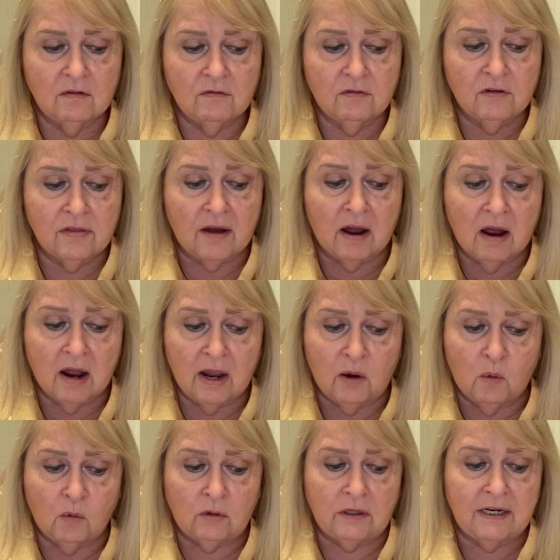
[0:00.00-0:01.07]
for the High
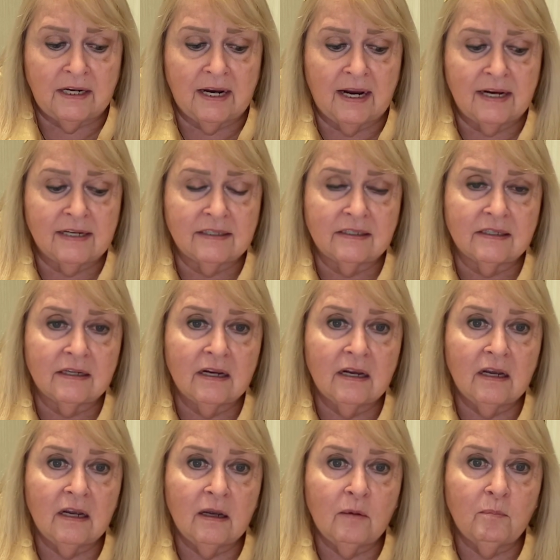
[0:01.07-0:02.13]
Holy Days,
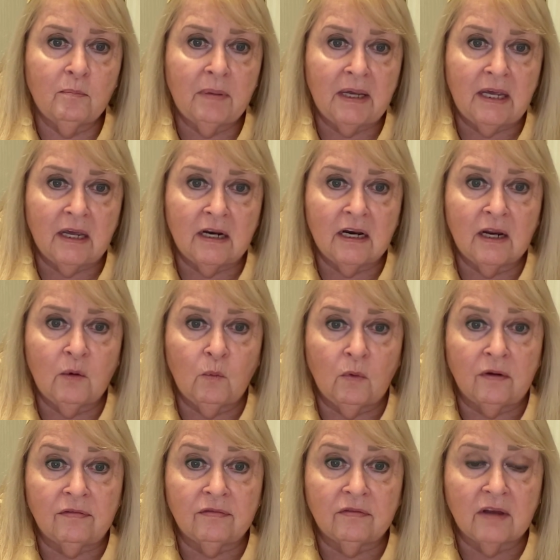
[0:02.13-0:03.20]
beginning
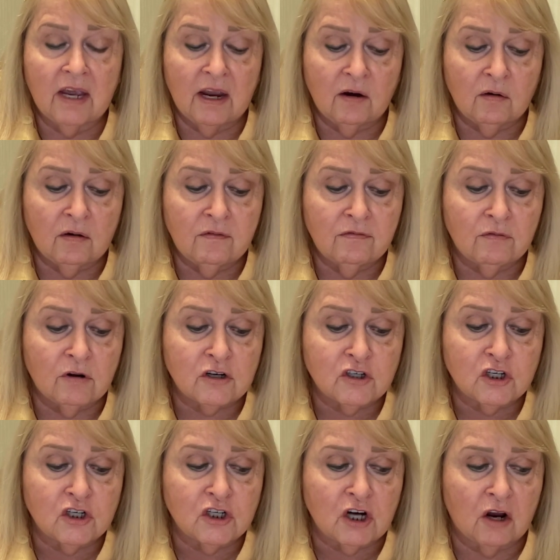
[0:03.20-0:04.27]
with Erev Rosh
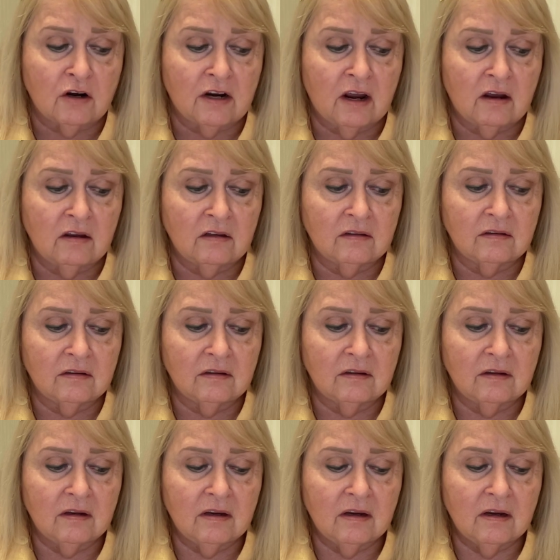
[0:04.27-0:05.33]
Hashanah,
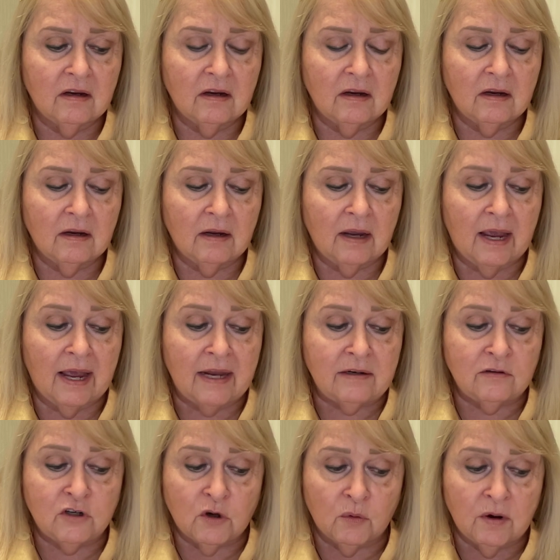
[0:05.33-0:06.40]

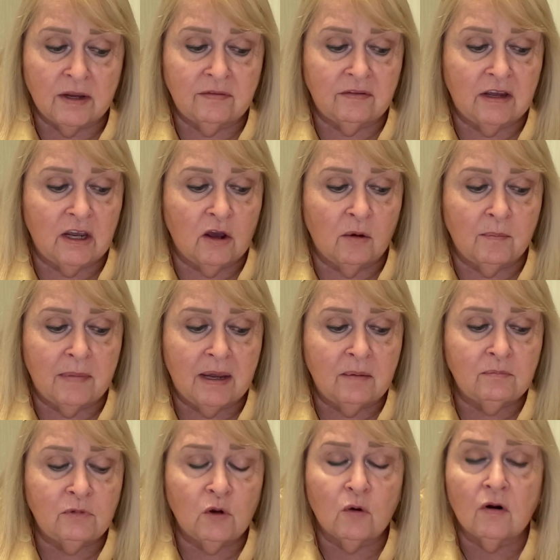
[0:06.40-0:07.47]
and during the
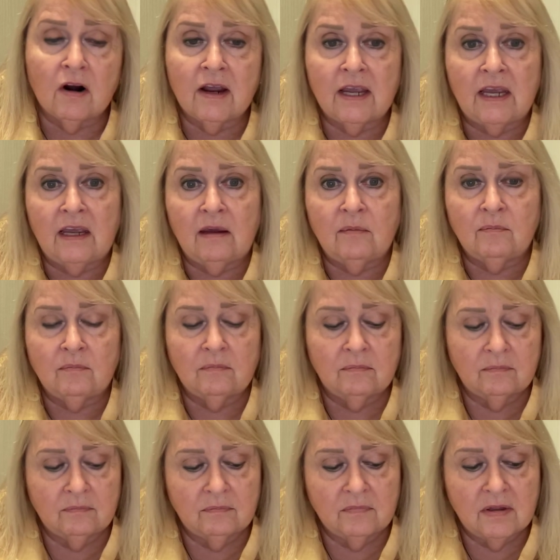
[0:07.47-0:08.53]
Yomim Noraim,
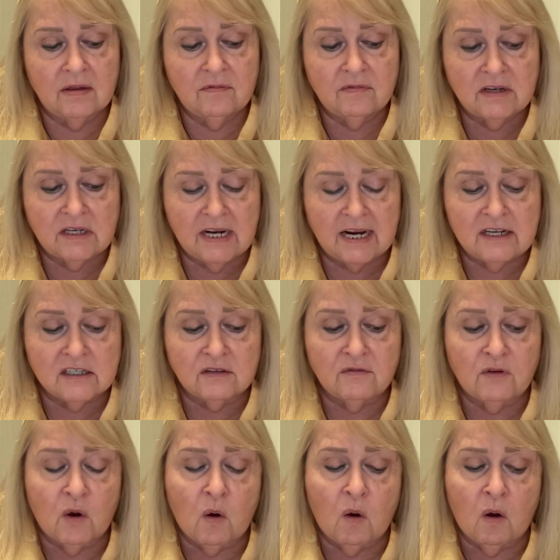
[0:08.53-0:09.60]
the days
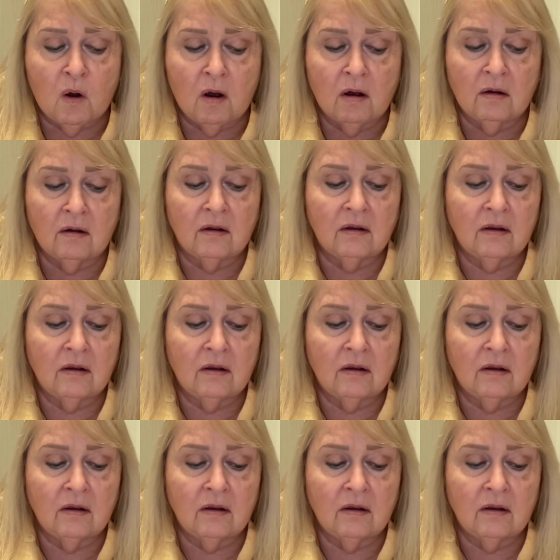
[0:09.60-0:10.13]
of awe,